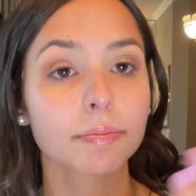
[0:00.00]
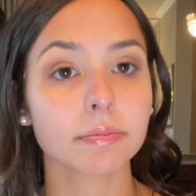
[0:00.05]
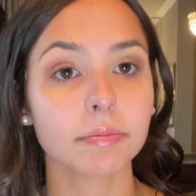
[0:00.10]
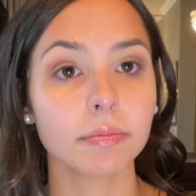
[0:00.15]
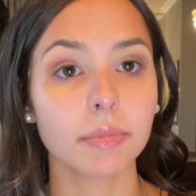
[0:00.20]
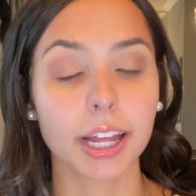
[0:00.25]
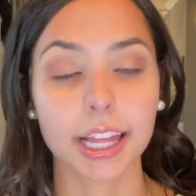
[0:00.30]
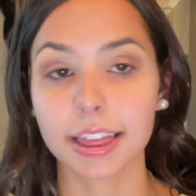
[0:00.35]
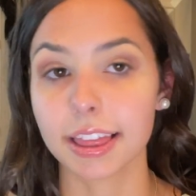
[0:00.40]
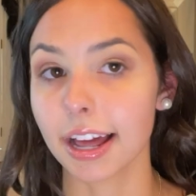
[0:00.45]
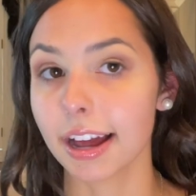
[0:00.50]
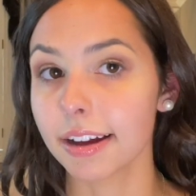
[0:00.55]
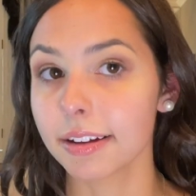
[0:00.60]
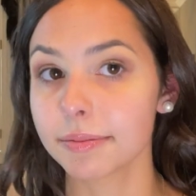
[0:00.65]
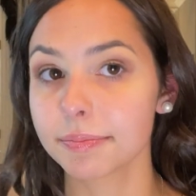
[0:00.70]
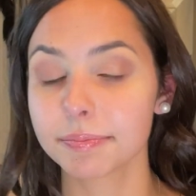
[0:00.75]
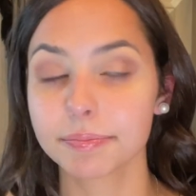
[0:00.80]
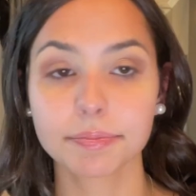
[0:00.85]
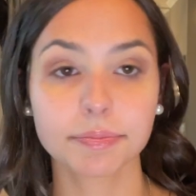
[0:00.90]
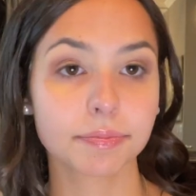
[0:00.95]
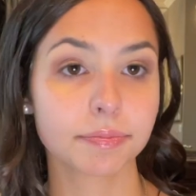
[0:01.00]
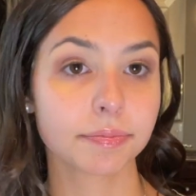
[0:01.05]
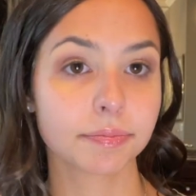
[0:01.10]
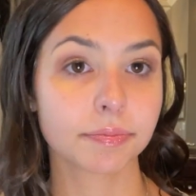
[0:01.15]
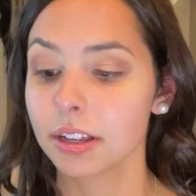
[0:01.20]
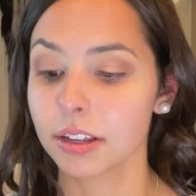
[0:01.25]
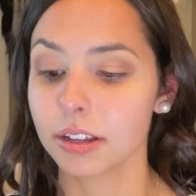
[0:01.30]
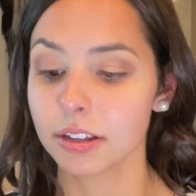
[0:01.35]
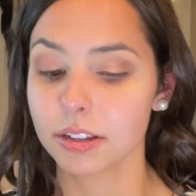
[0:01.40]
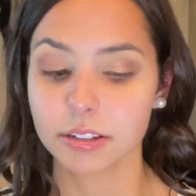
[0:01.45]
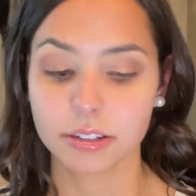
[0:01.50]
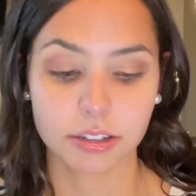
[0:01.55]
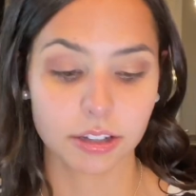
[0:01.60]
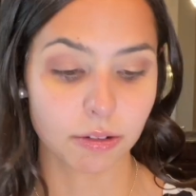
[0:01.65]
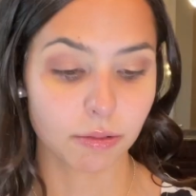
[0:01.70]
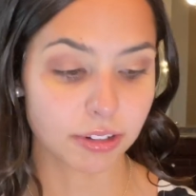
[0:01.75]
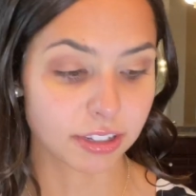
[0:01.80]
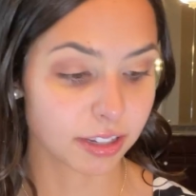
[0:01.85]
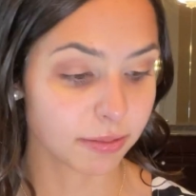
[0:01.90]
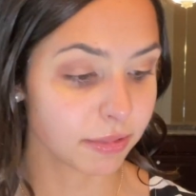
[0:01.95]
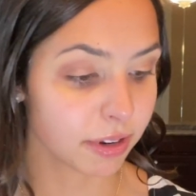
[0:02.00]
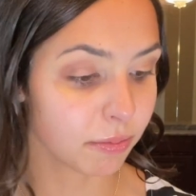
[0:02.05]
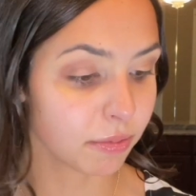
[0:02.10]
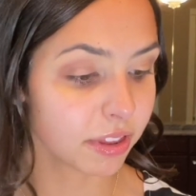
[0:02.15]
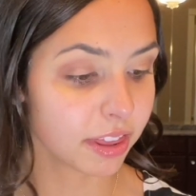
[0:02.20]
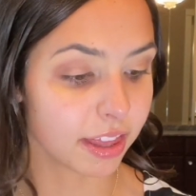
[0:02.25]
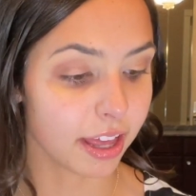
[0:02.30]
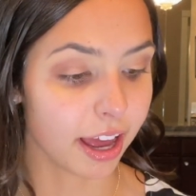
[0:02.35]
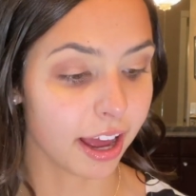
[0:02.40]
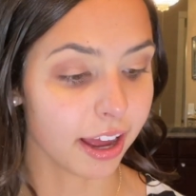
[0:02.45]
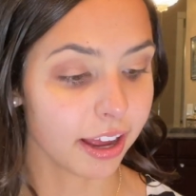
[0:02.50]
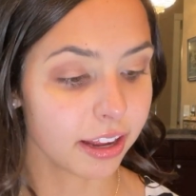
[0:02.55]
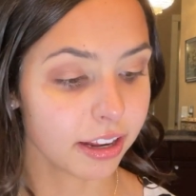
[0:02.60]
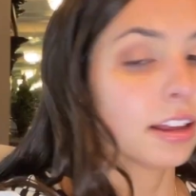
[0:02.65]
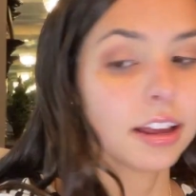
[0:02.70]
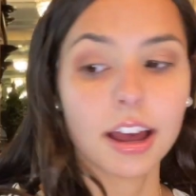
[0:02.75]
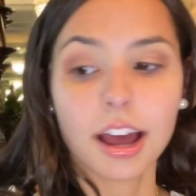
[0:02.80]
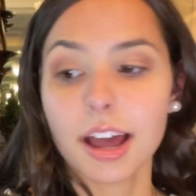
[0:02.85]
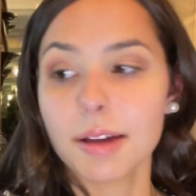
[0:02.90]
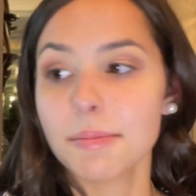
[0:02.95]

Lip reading: Like that. So once I'm done with that, I